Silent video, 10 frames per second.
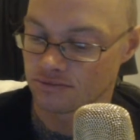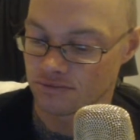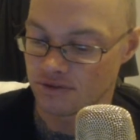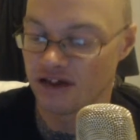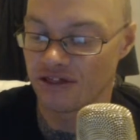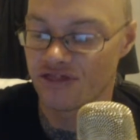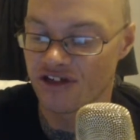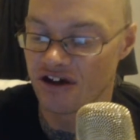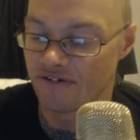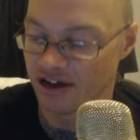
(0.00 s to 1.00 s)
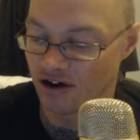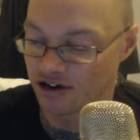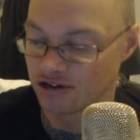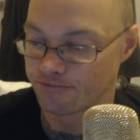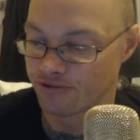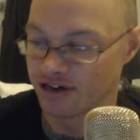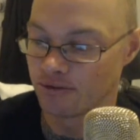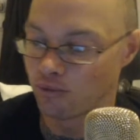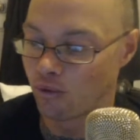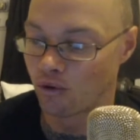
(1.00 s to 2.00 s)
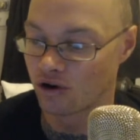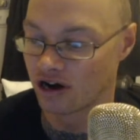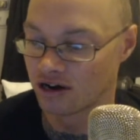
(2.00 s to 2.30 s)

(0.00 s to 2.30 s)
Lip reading: In theory, I could bring in Walker